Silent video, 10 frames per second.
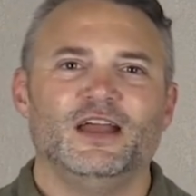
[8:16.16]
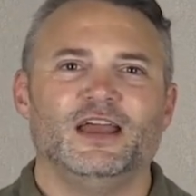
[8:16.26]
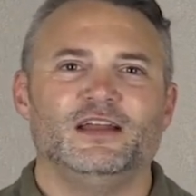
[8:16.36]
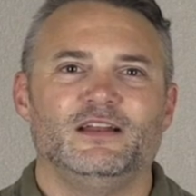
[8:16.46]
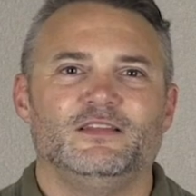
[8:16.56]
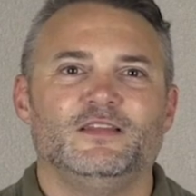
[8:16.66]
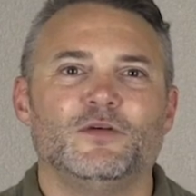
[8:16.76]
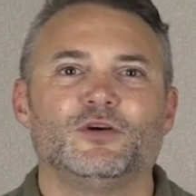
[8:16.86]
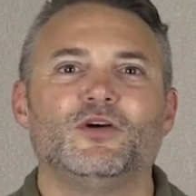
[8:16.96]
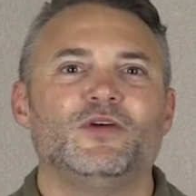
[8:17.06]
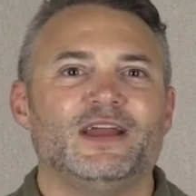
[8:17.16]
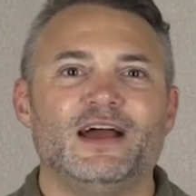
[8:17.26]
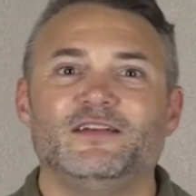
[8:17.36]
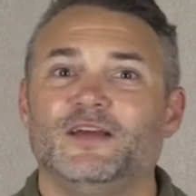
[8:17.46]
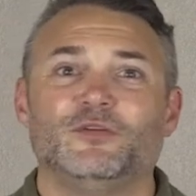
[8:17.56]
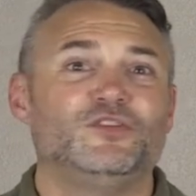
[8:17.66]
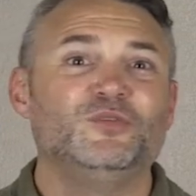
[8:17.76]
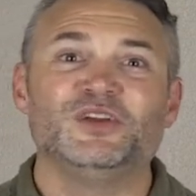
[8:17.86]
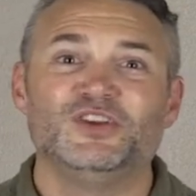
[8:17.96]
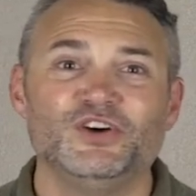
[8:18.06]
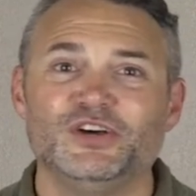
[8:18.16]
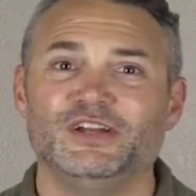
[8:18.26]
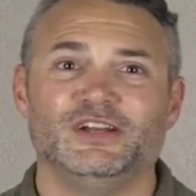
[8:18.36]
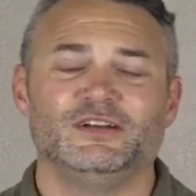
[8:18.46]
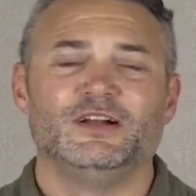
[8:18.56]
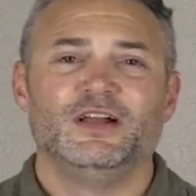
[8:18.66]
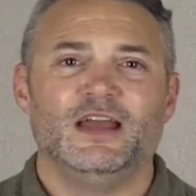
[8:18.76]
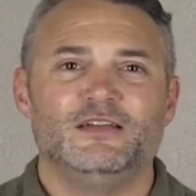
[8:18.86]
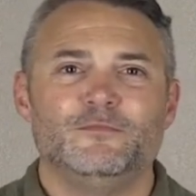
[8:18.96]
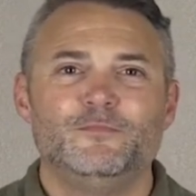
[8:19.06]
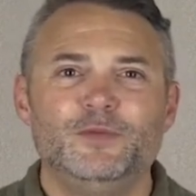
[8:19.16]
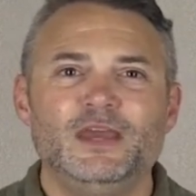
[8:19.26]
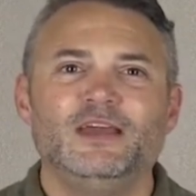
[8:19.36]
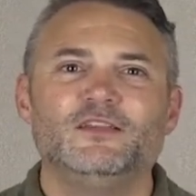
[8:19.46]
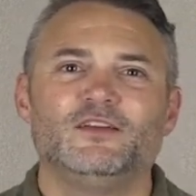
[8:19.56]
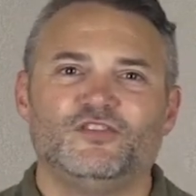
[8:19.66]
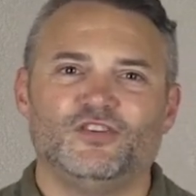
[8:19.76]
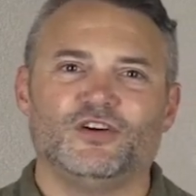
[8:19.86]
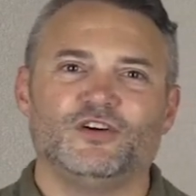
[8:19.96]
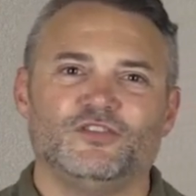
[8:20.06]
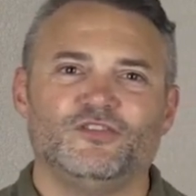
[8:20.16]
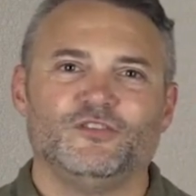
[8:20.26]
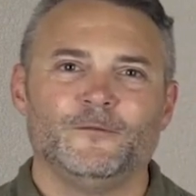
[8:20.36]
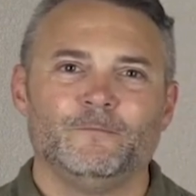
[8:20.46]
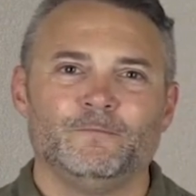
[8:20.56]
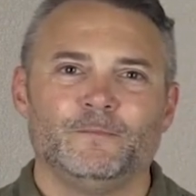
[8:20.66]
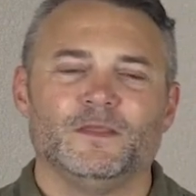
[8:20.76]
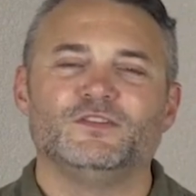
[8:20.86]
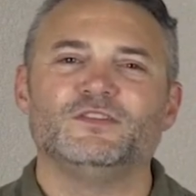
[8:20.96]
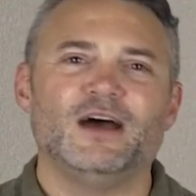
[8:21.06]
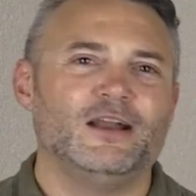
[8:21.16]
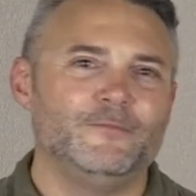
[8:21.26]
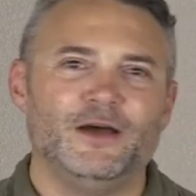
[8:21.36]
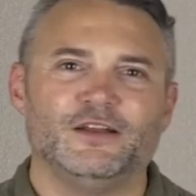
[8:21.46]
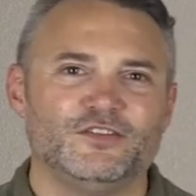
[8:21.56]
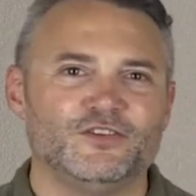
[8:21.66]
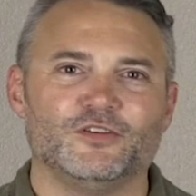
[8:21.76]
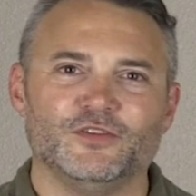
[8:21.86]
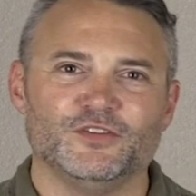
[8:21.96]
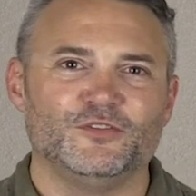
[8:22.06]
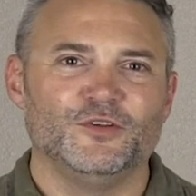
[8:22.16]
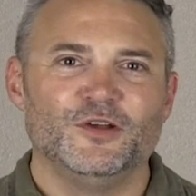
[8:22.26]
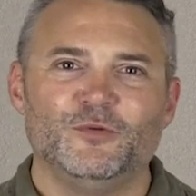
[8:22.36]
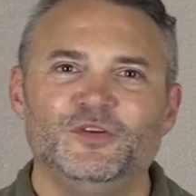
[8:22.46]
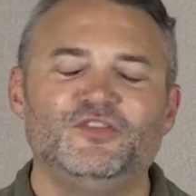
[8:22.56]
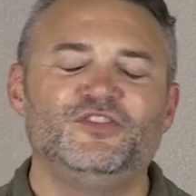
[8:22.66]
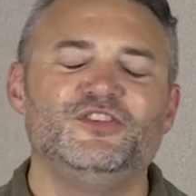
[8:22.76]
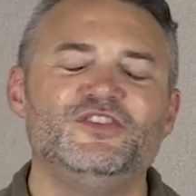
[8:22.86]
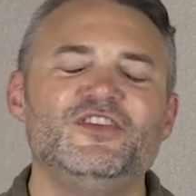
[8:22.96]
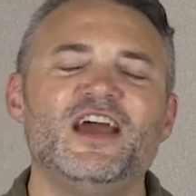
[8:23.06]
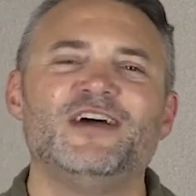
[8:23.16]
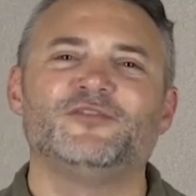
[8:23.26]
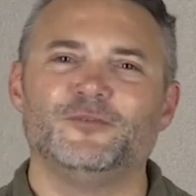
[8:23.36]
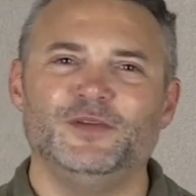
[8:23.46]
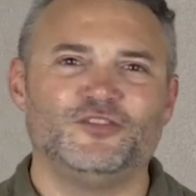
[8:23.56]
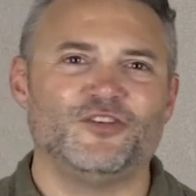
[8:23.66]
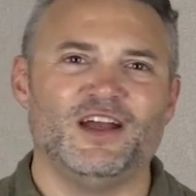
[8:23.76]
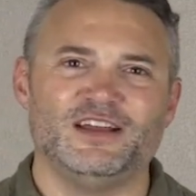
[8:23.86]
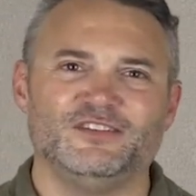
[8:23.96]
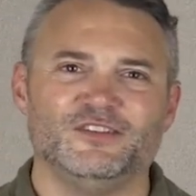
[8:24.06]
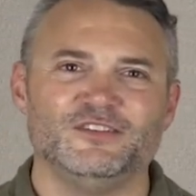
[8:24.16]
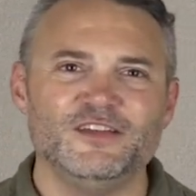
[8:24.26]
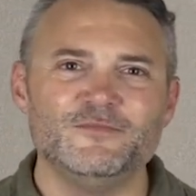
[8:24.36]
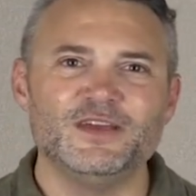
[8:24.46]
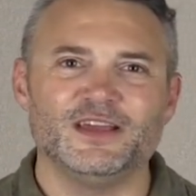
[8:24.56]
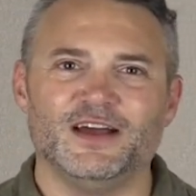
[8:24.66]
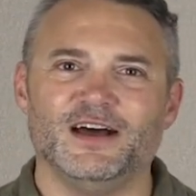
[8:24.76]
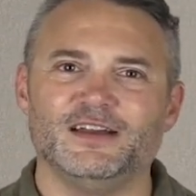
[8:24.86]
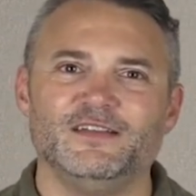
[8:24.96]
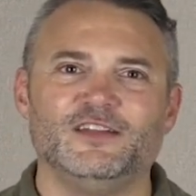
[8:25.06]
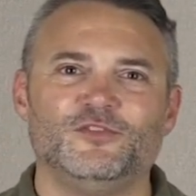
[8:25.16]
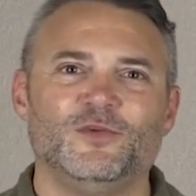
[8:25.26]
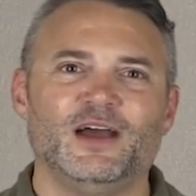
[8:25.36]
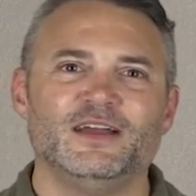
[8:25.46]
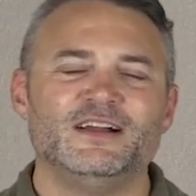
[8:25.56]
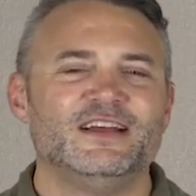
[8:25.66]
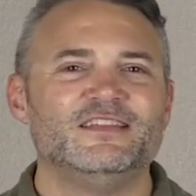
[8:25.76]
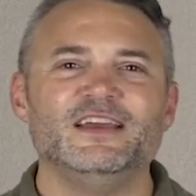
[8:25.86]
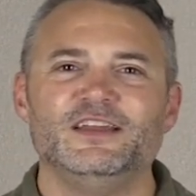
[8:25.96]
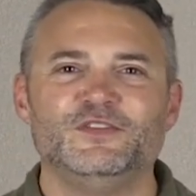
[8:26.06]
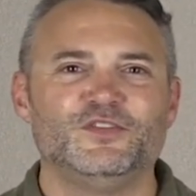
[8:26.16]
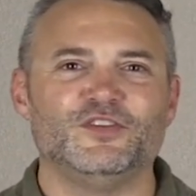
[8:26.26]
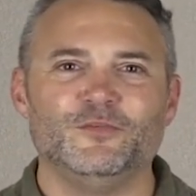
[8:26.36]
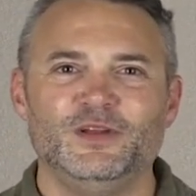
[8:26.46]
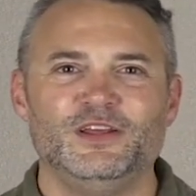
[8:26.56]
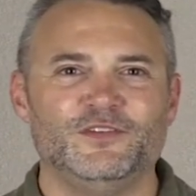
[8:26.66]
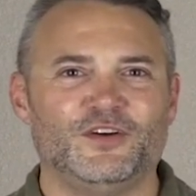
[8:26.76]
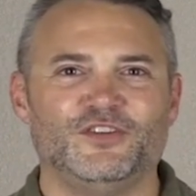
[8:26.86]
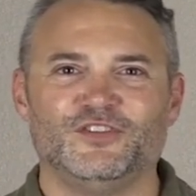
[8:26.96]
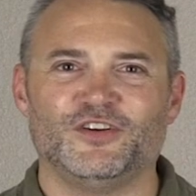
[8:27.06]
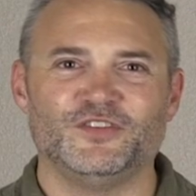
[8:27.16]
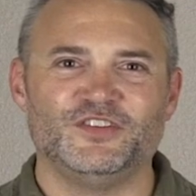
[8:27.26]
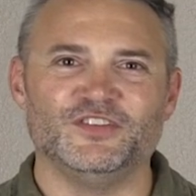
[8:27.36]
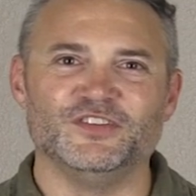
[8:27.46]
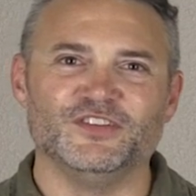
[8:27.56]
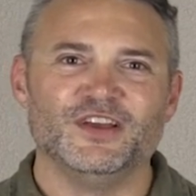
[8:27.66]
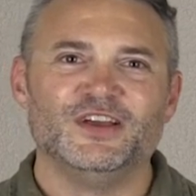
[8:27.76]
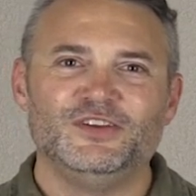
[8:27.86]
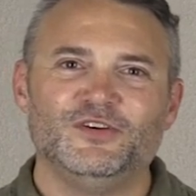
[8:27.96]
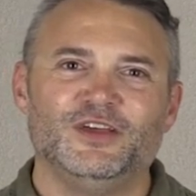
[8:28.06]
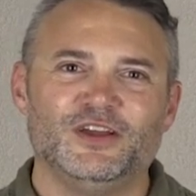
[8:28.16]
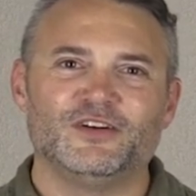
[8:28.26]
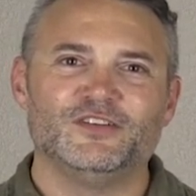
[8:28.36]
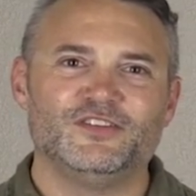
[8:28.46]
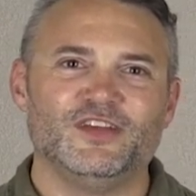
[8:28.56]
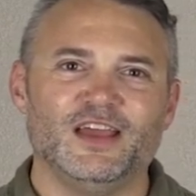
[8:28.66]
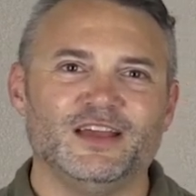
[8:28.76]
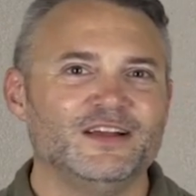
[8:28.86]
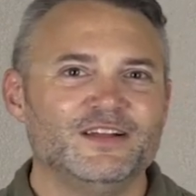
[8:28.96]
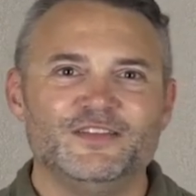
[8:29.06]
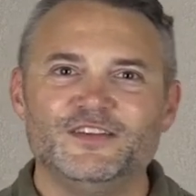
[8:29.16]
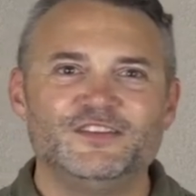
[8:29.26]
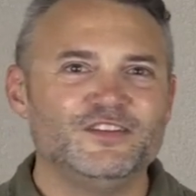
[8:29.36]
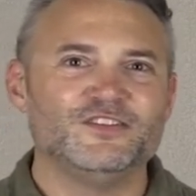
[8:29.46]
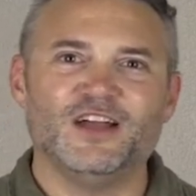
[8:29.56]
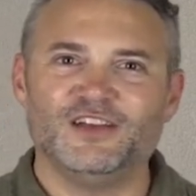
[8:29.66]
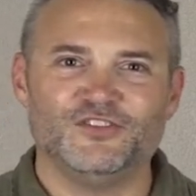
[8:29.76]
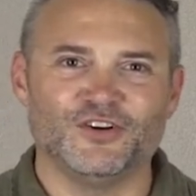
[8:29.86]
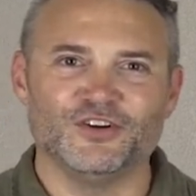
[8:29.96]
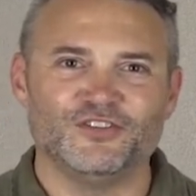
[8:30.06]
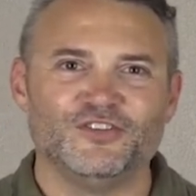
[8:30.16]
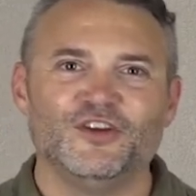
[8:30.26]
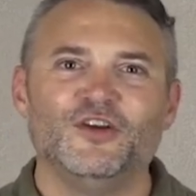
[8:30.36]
and that they were going out and they were doing good. And being the church is not about a service. We should never be trying to limit God. And that's why at the end of so many of our services, you'll hear us say, this is not church.